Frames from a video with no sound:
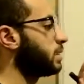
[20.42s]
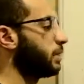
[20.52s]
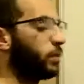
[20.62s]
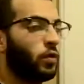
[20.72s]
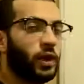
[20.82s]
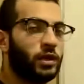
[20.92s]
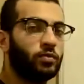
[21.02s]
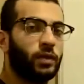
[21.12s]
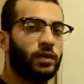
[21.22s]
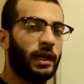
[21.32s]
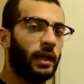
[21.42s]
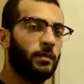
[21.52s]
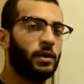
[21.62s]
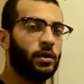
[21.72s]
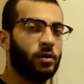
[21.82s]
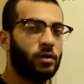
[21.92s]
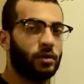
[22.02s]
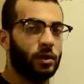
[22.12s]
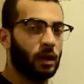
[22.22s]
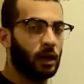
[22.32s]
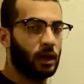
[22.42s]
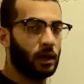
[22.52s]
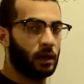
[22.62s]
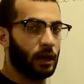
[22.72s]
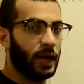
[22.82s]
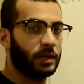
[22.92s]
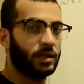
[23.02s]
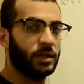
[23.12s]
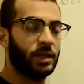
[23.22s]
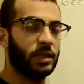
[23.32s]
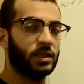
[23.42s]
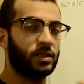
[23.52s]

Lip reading: is the point where the amino acid is